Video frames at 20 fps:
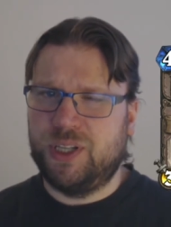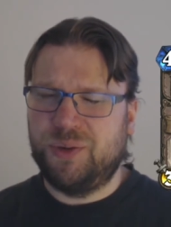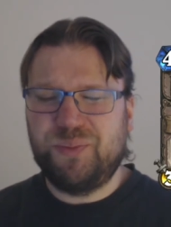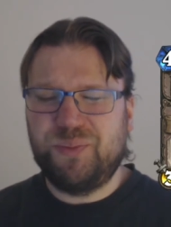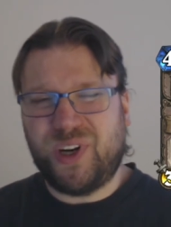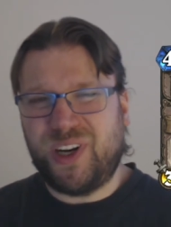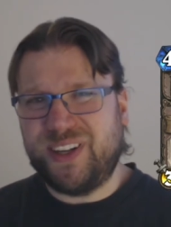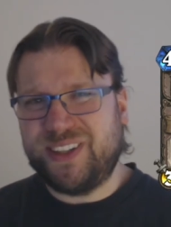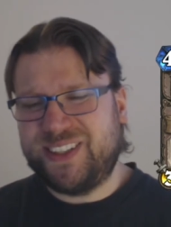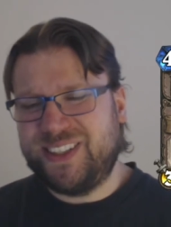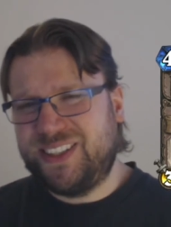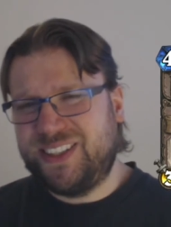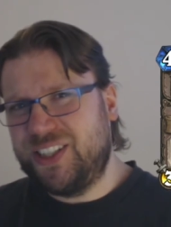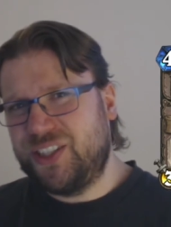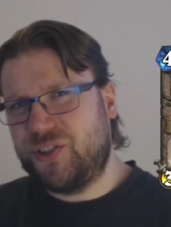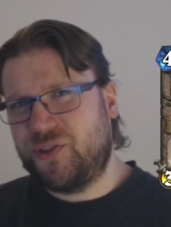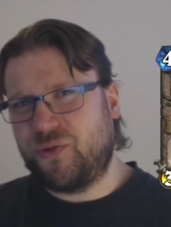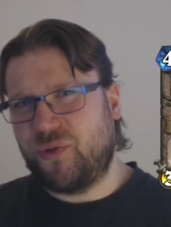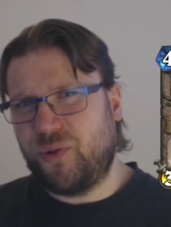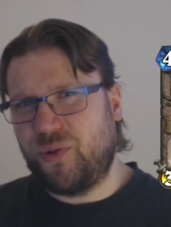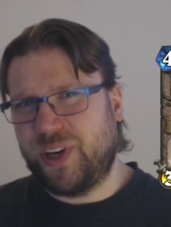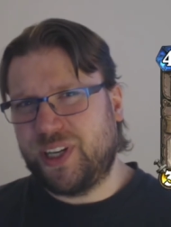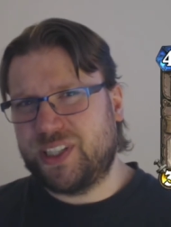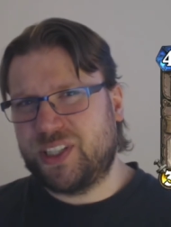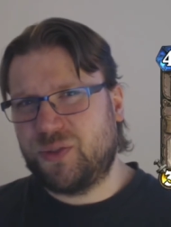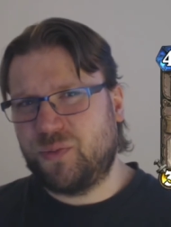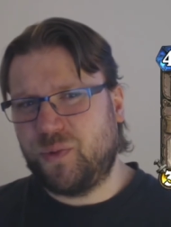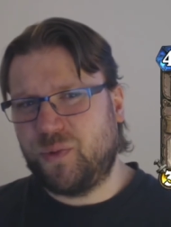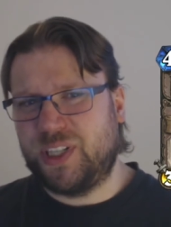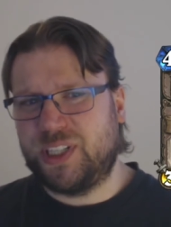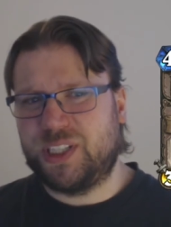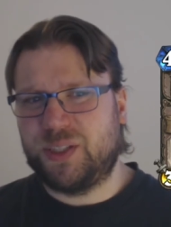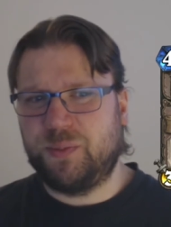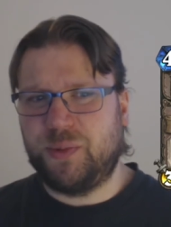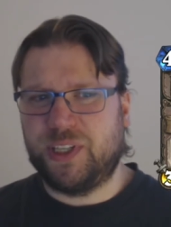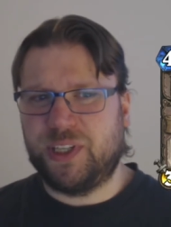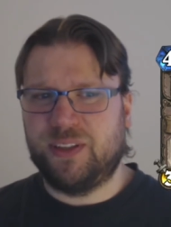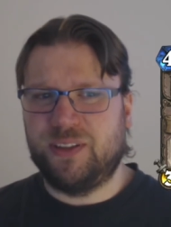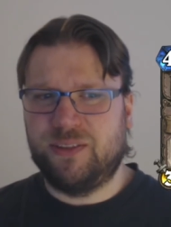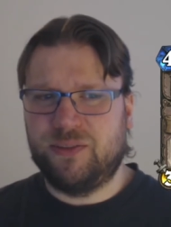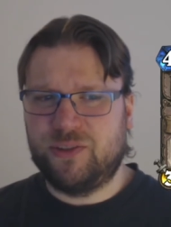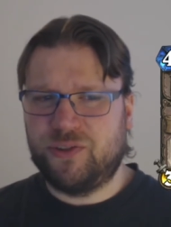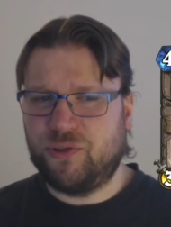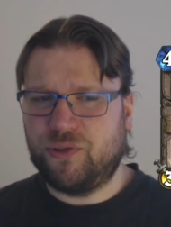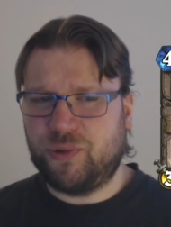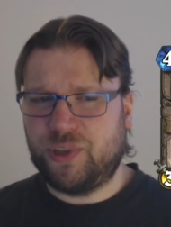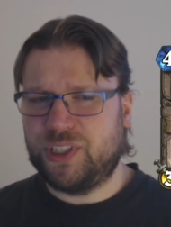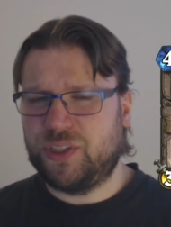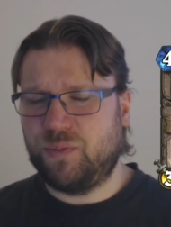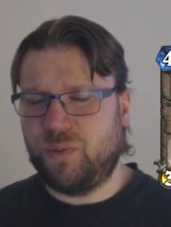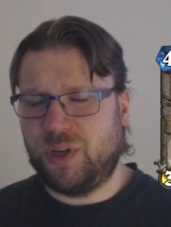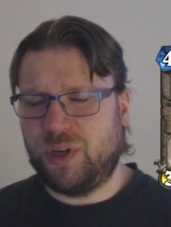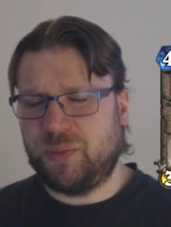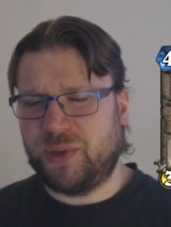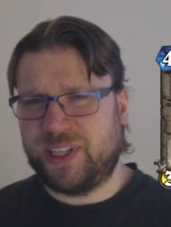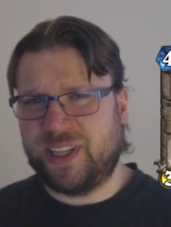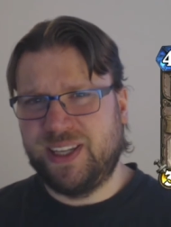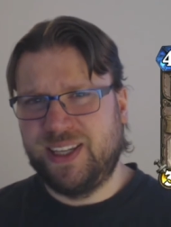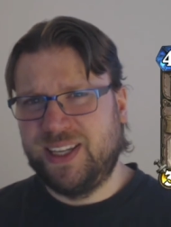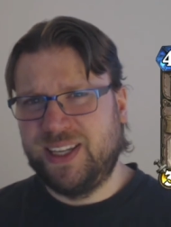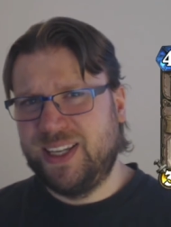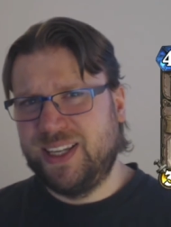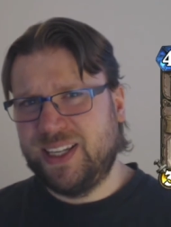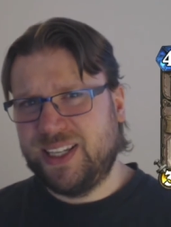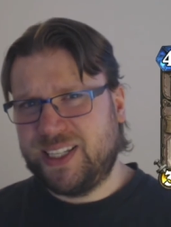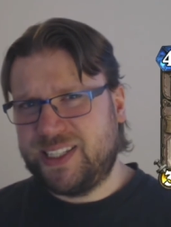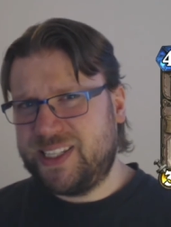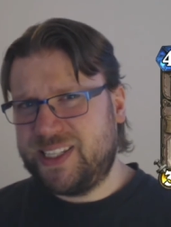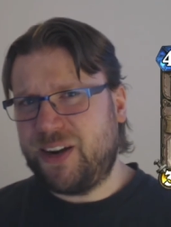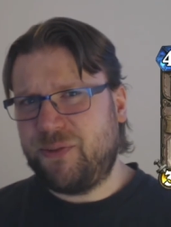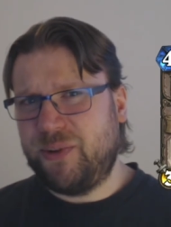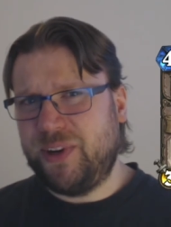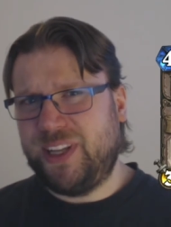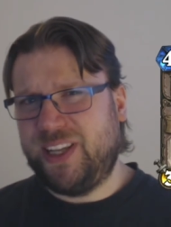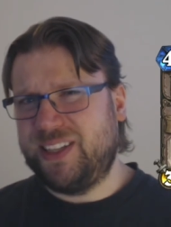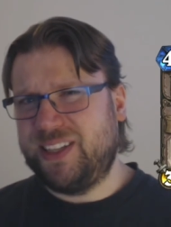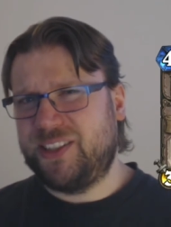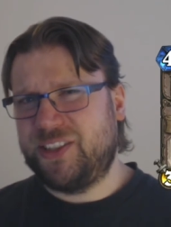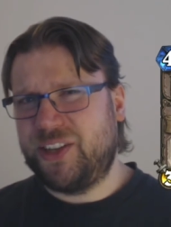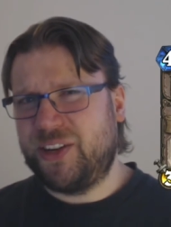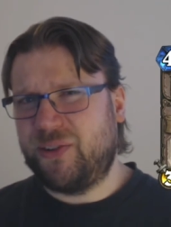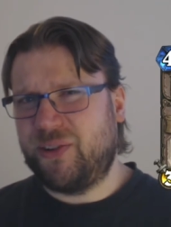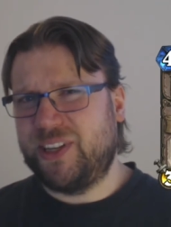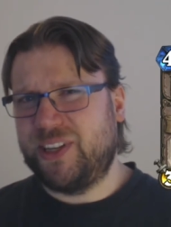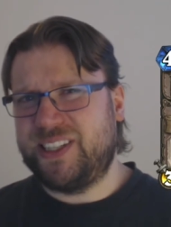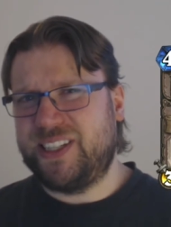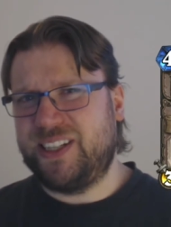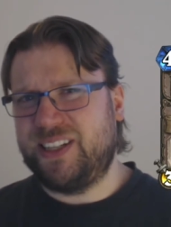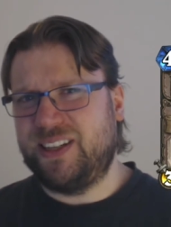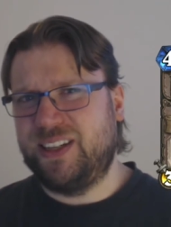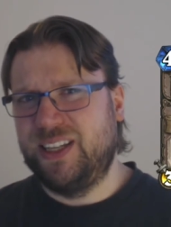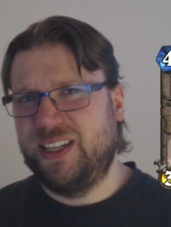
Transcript: Barnes is the strongest ones, but strongest one, but Xaril and Sherazin,